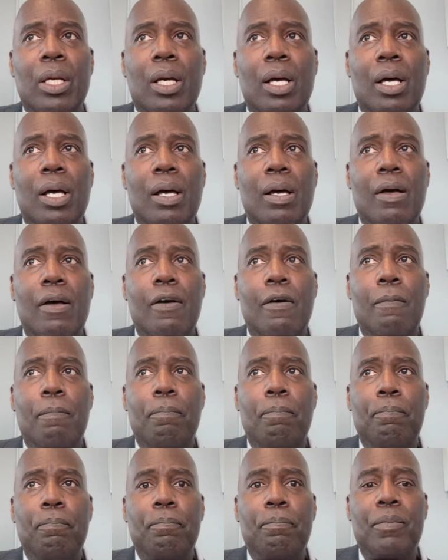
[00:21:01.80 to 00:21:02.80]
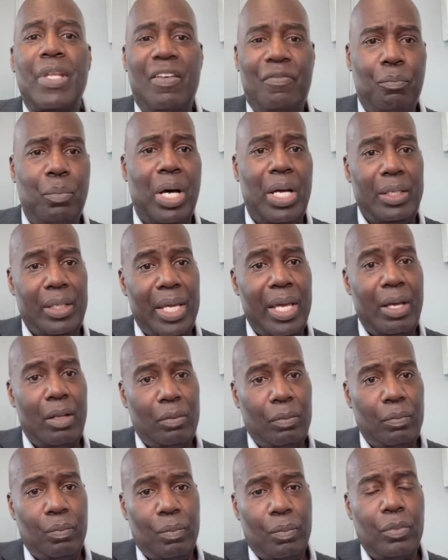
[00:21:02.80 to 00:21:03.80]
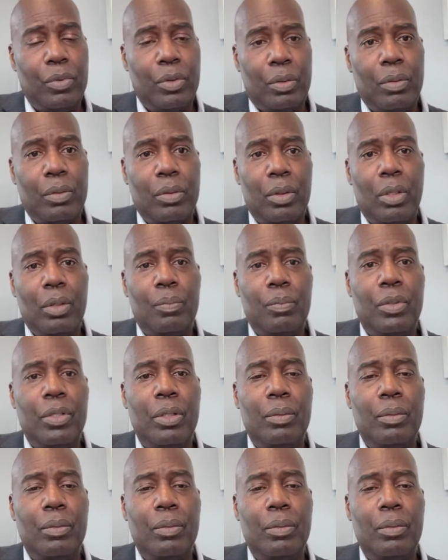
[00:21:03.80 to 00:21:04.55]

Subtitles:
I've bought down the